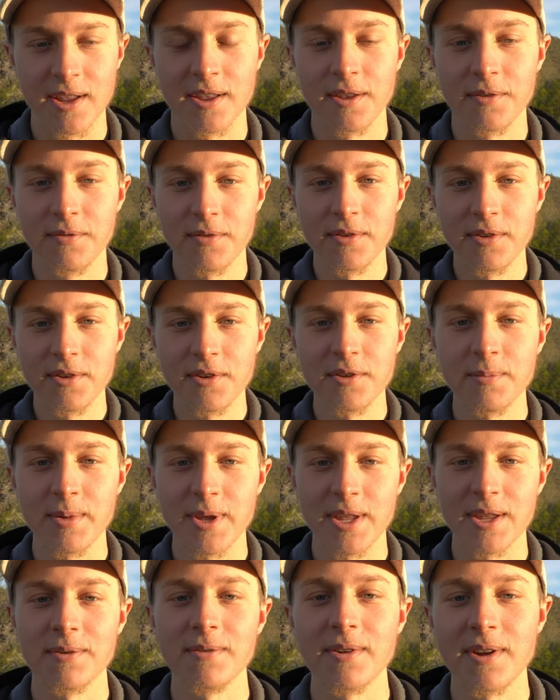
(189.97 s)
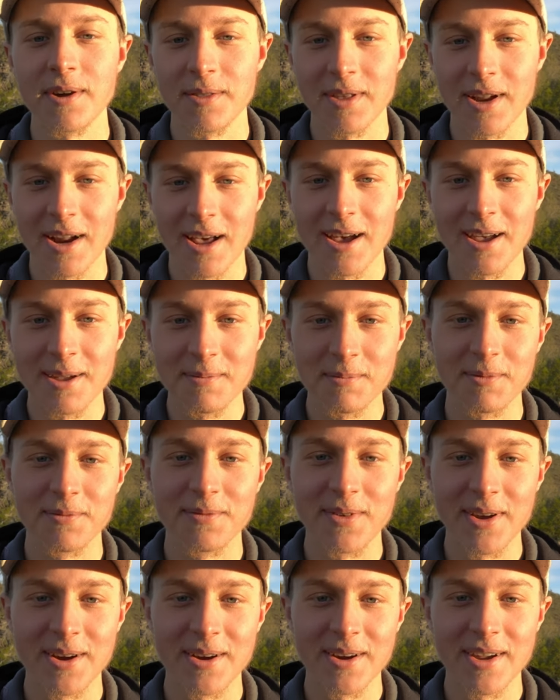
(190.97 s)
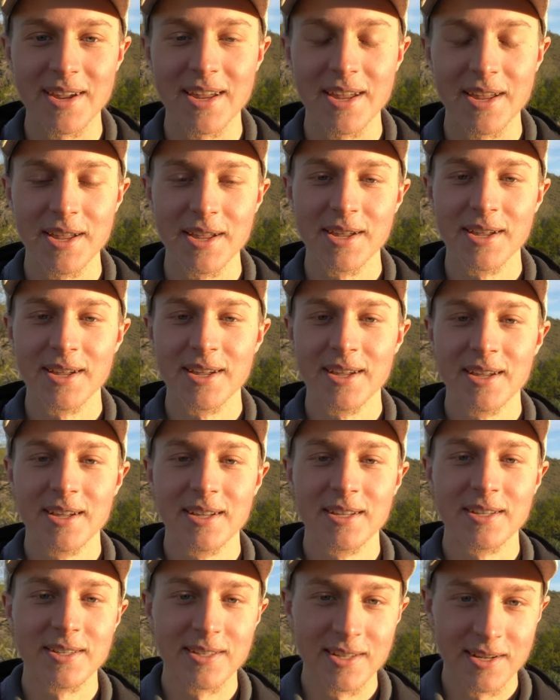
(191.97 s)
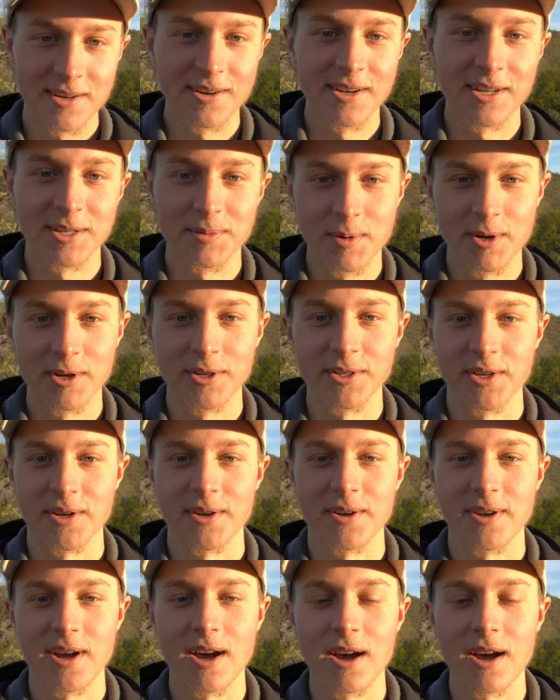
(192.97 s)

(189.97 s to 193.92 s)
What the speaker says: If you knew me, you'd know that I'm a very serious person.